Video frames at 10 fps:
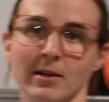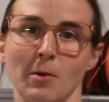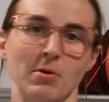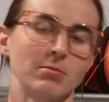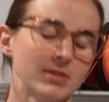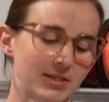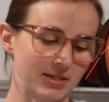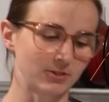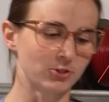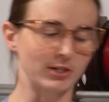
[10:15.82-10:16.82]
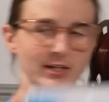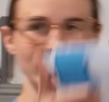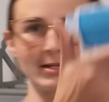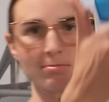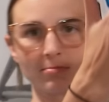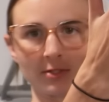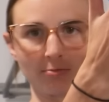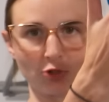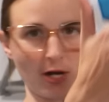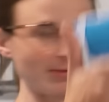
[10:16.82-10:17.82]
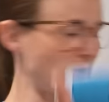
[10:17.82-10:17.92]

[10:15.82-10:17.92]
I'll probably still try to keep some dry